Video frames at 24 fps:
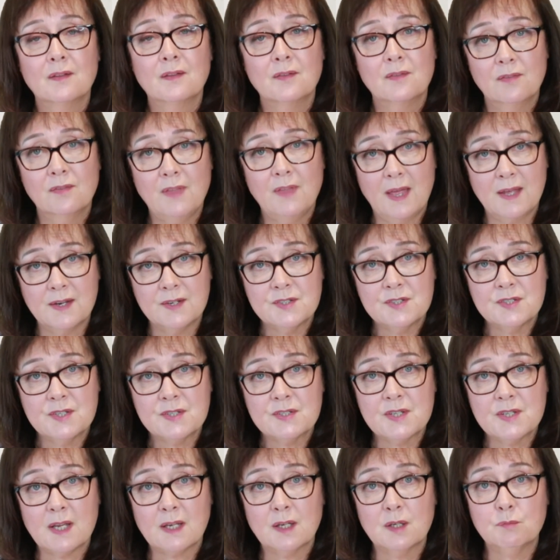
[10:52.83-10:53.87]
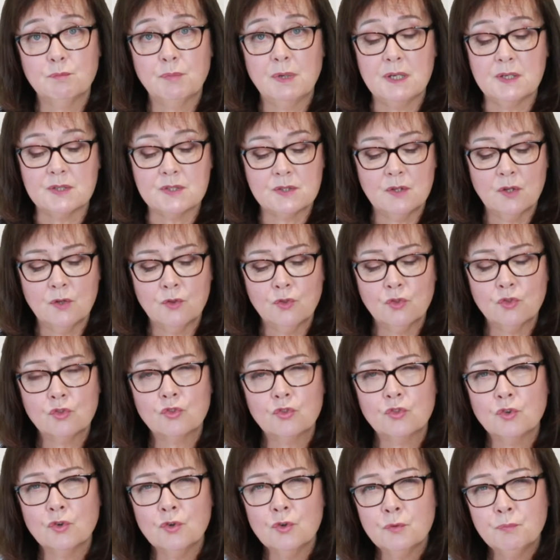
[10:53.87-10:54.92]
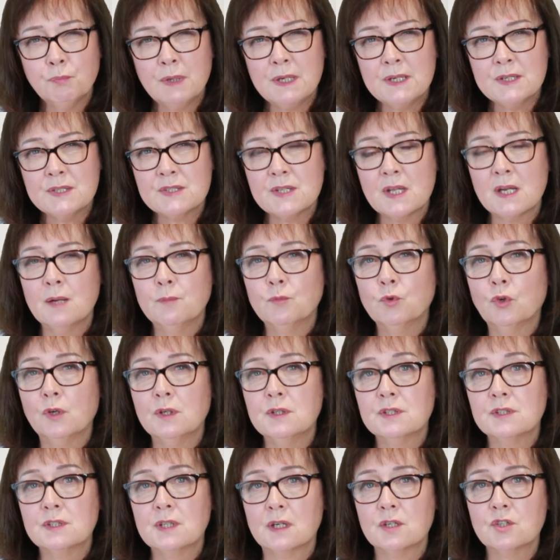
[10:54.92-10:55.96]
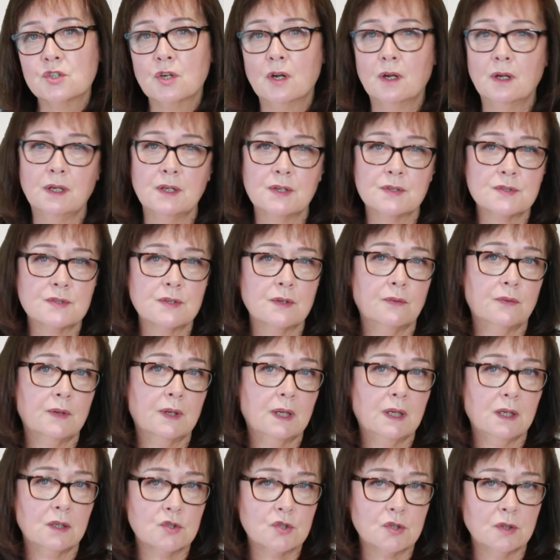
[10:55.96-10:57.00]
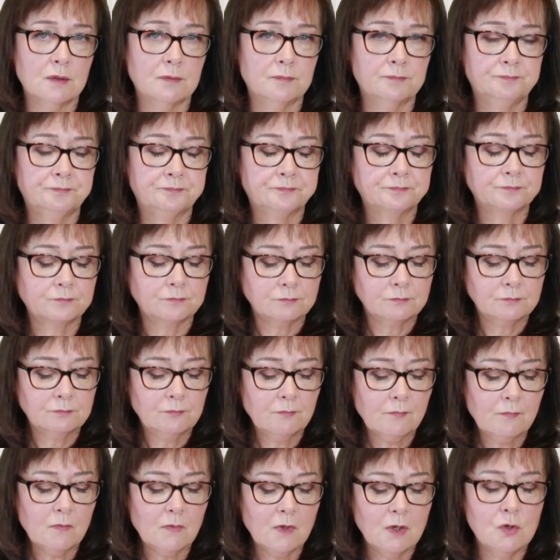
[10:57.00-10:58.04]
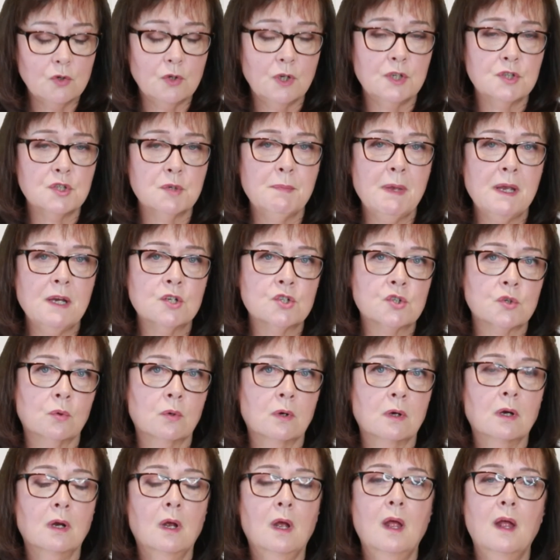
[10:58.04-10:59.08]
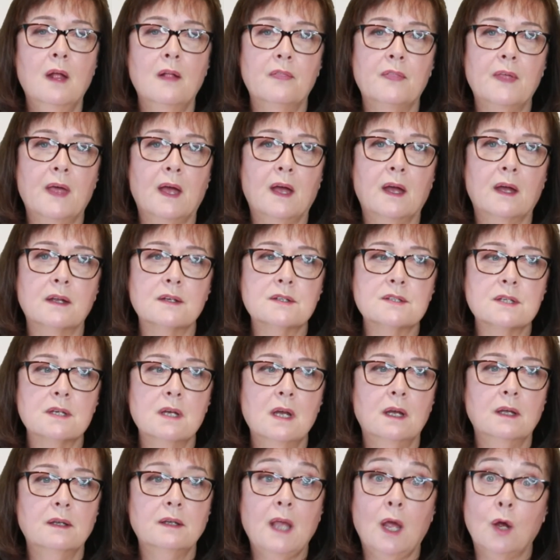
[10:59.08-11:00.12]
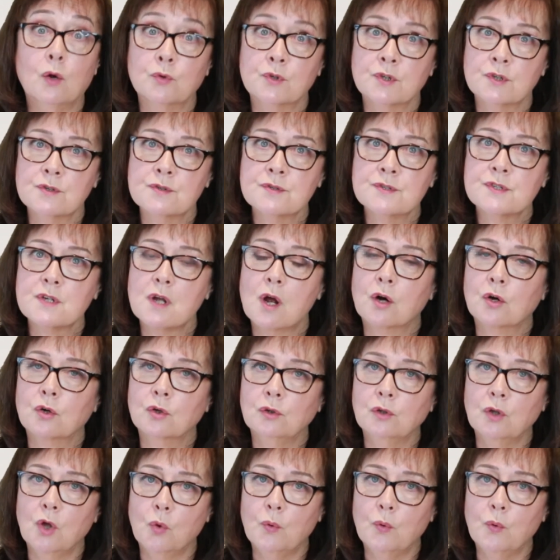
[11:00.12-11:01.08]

That is the second piece. The third piece that I'm going to touch on is the kitchen. You need to make sure that counters are low